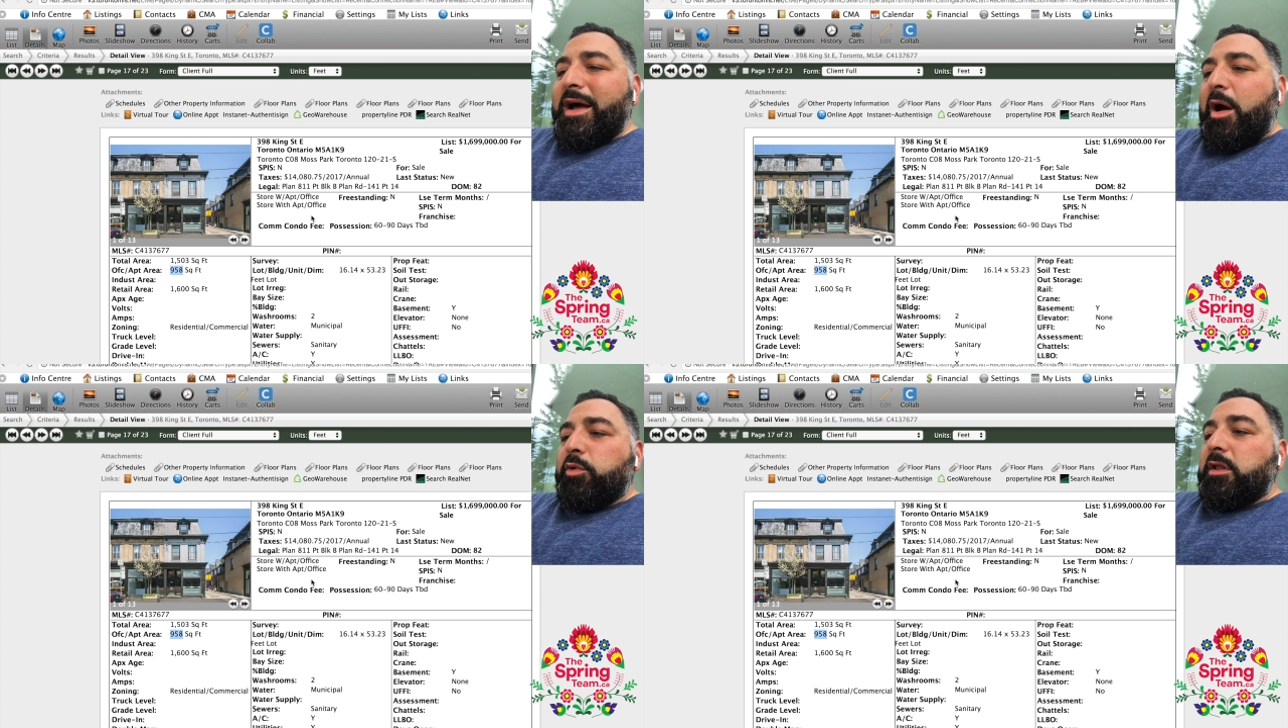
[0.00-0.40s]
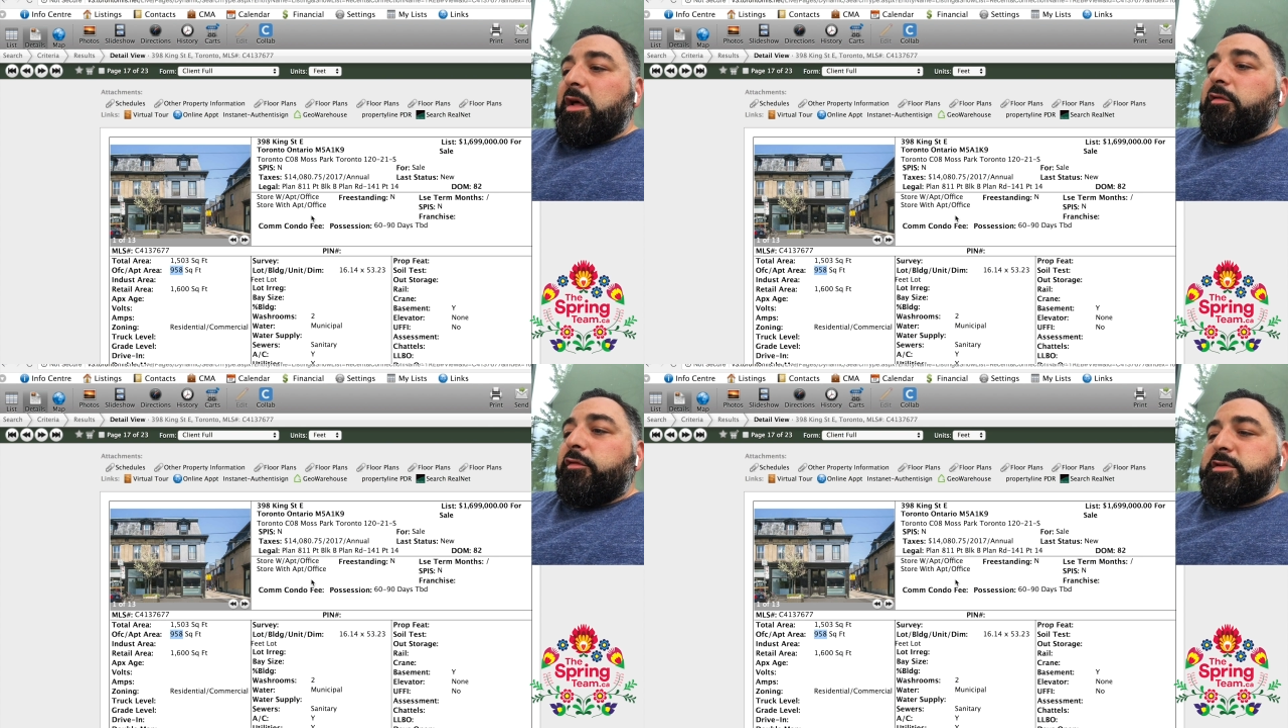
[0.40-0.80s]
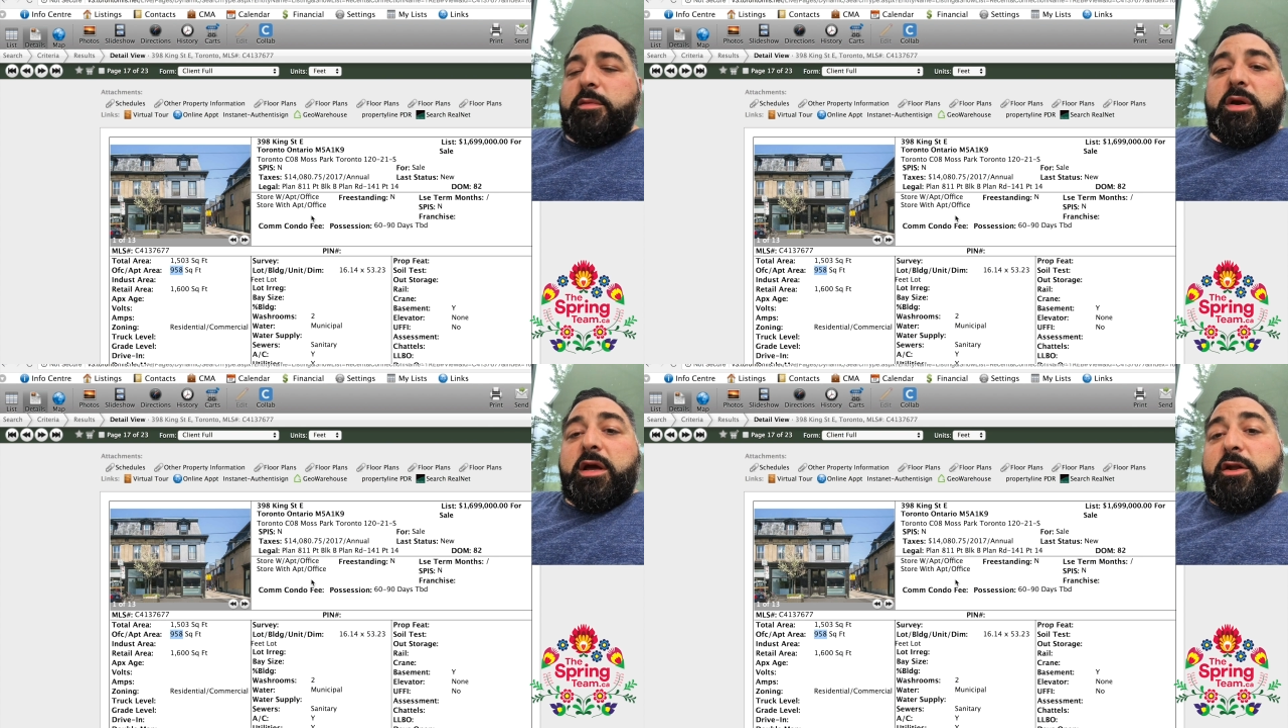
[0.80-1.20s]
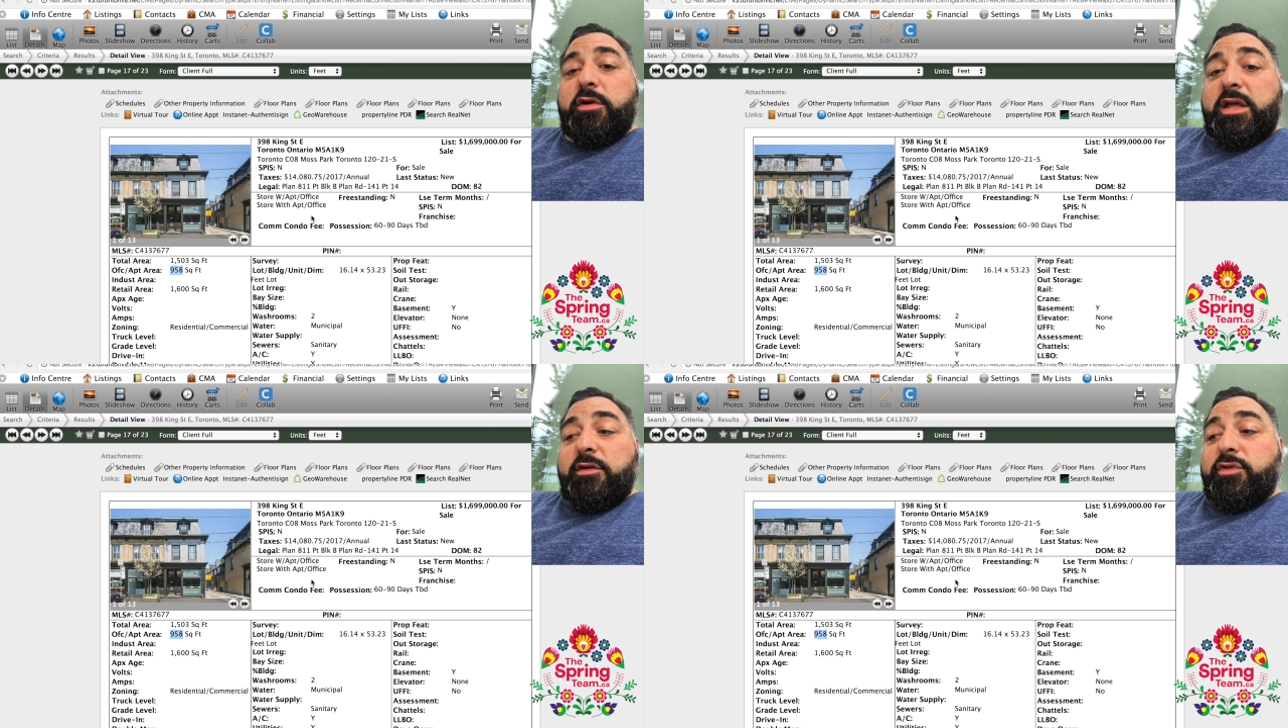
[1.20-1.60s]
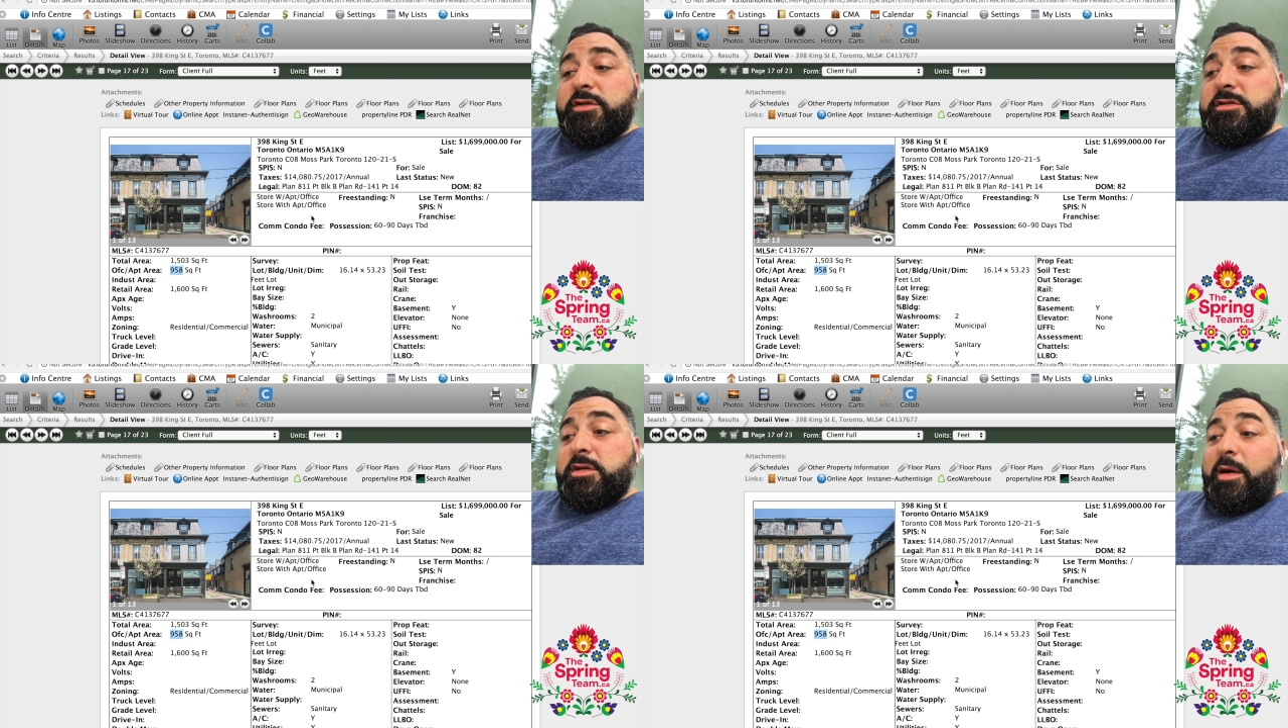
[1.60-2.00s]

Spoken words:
I would love for somebody I know to get this.